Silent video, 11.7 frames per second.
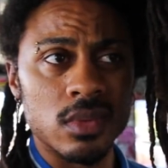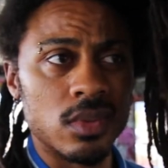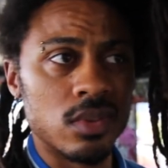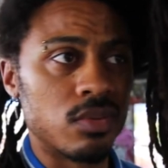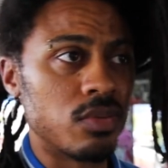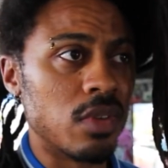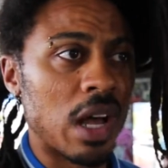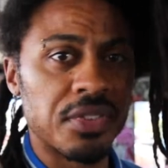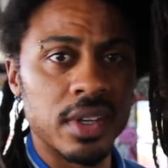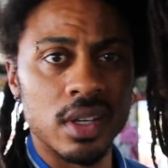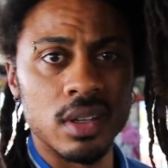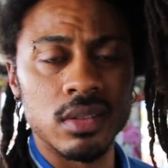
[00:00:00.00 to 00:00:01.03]
n
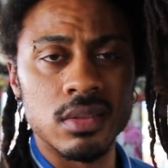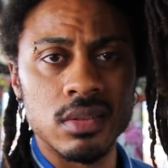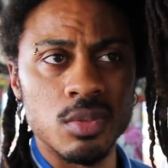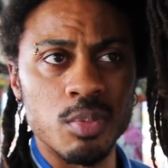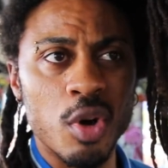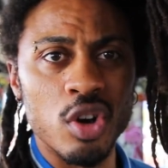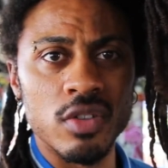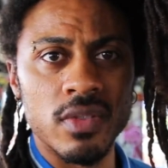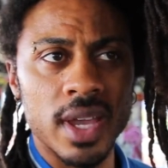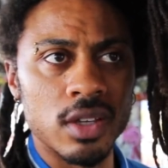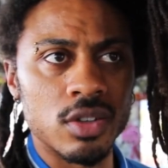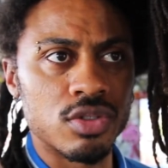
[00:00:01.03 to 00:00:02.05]
nothing to
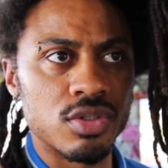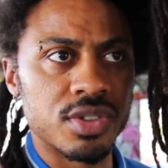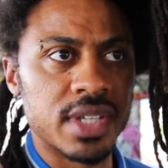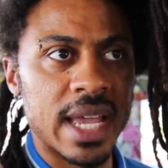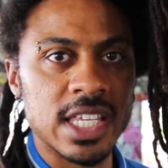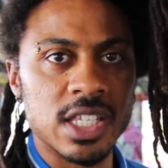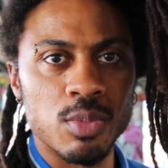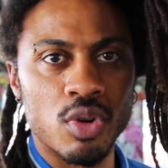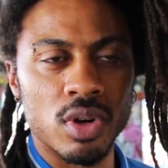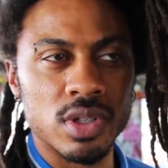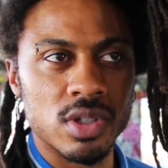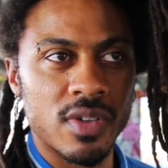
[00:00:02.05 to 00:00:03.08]
motivate you to dance
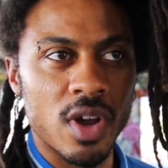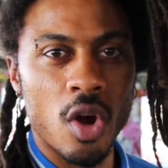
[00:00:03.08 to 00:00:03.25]
more. Instead of